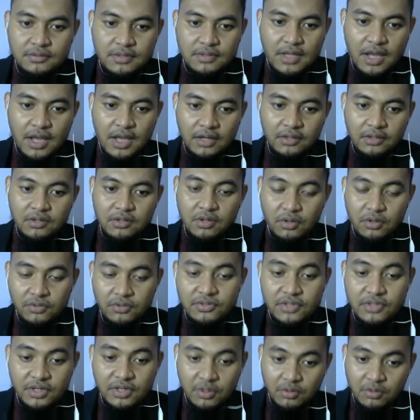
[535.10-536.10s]

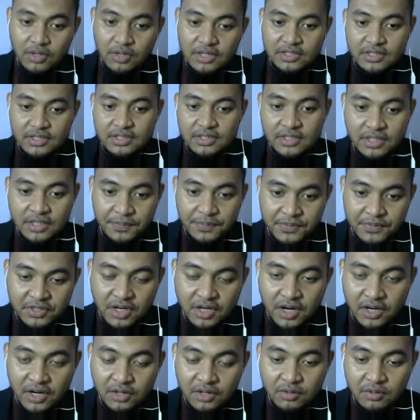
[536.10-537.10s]
UNCLOS regulates ships
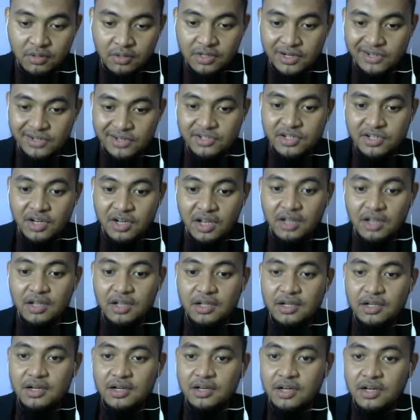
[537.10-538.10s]
carrying nuclear
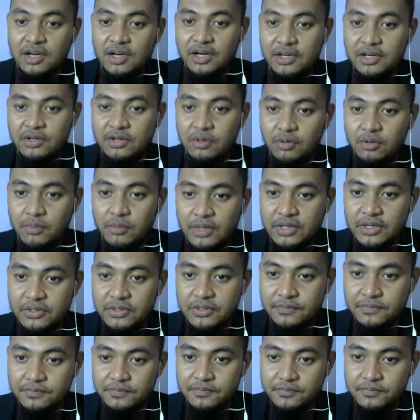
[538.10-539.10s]
shall carry documents
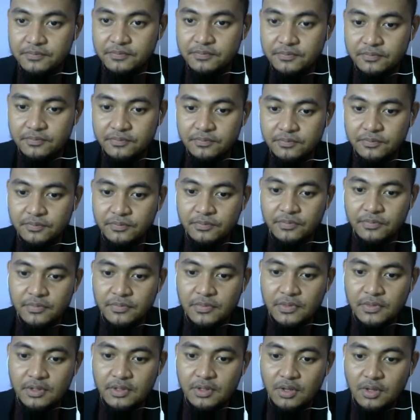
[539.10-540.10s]

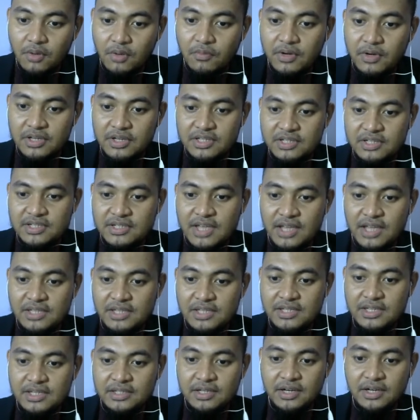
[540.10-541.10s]
when
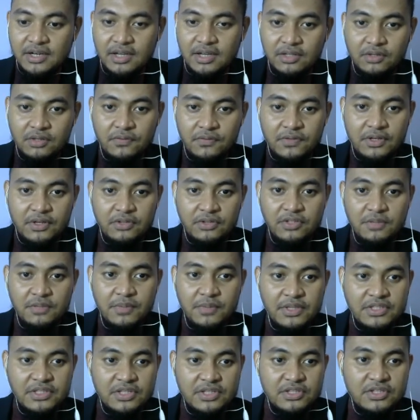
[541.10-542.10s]
exercising the right of innocent
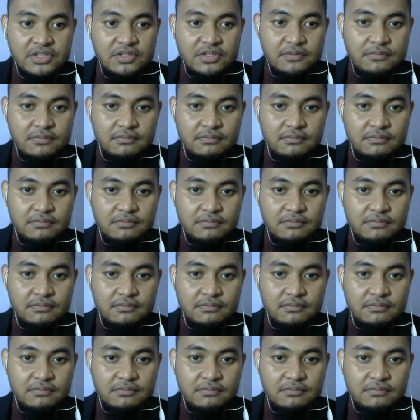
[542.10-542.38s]
passage,